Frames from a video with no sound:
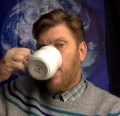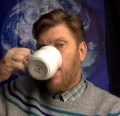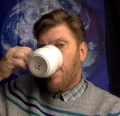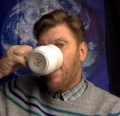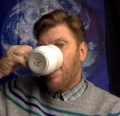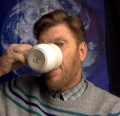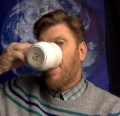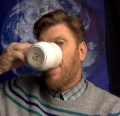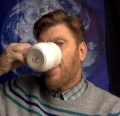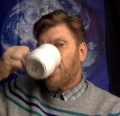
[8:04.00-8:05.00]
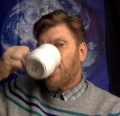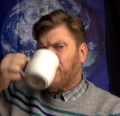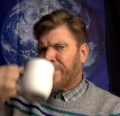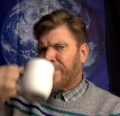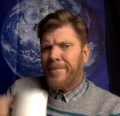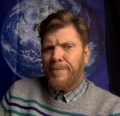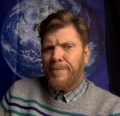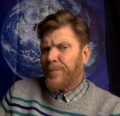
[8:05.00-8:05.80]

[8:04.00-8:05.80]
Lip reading: [no speech]